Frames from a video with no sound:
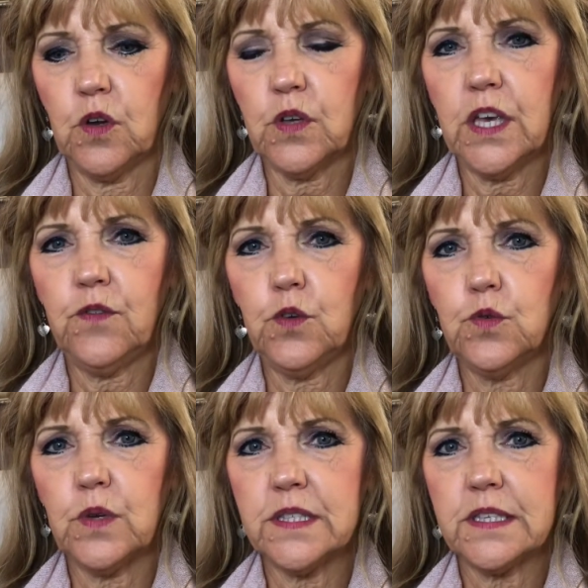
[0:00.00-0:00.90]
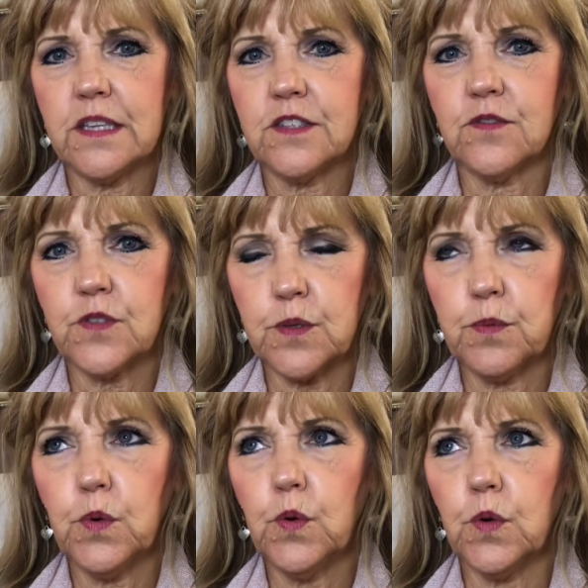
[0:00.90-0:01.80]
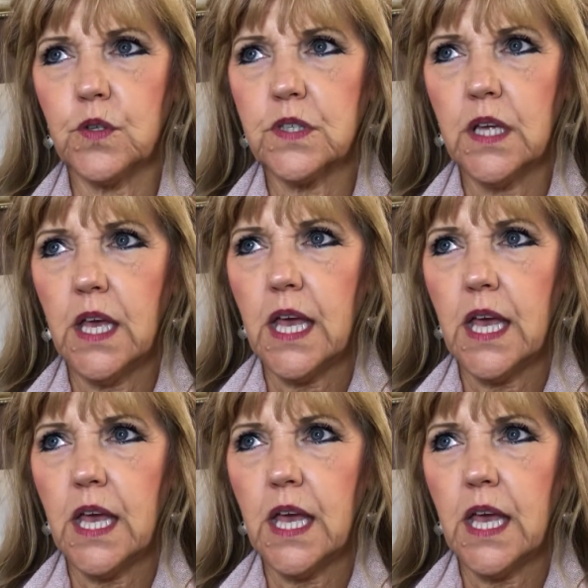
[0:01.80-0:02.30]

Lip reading: give you a sense of support.